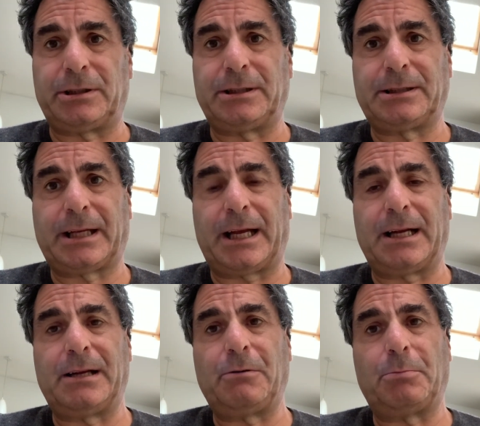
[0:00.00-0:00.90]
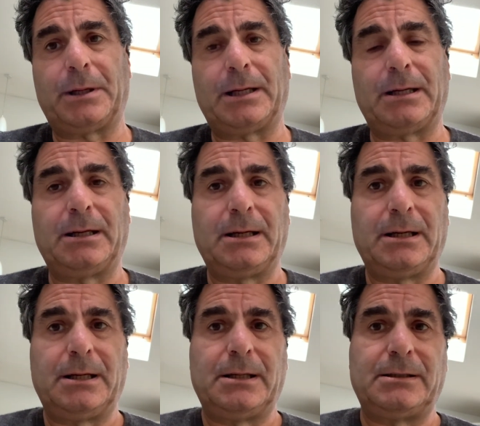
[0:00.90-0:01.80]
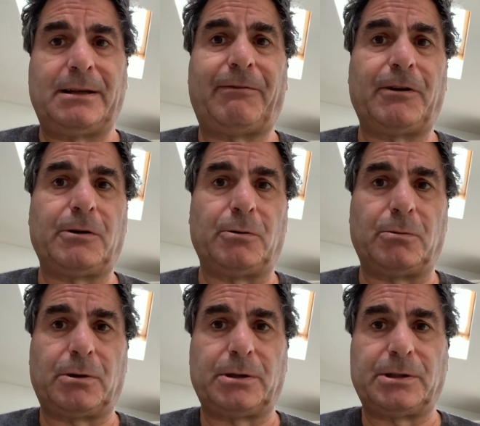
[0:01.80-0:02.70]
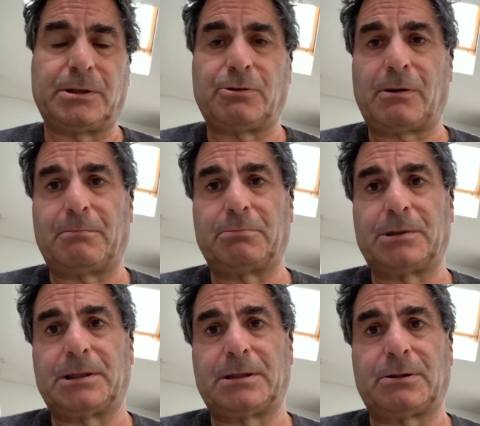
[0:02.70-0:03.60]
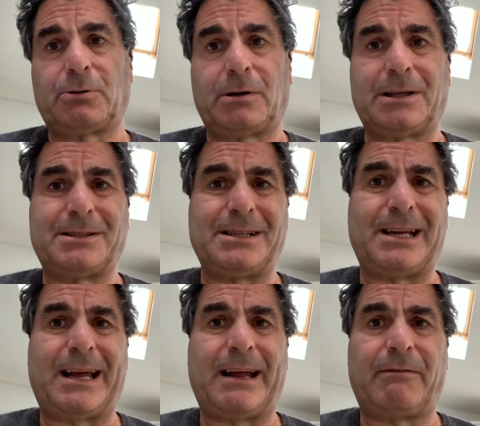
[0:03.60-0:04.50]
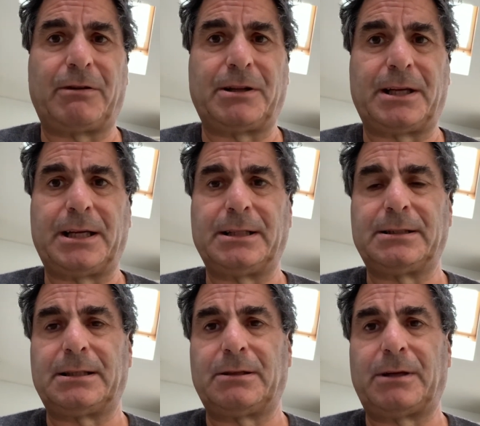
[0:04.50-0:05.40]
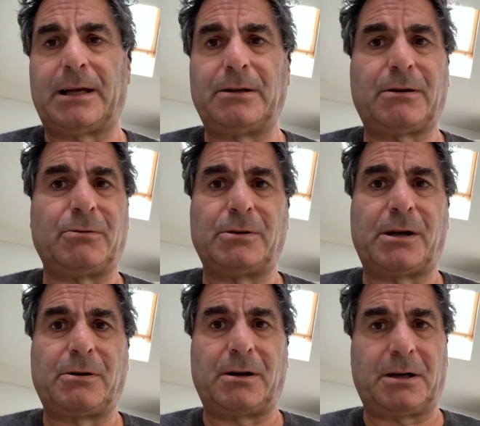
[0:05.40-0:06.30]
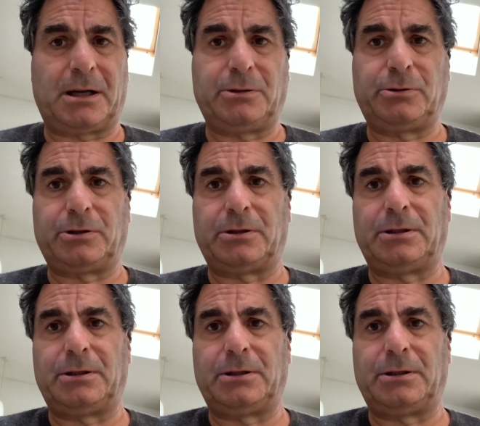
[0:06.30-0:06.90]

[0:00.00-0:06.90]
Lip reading: It's getting a little bit difficult because Trump's trying to delay everything. So now you've got no conclusion.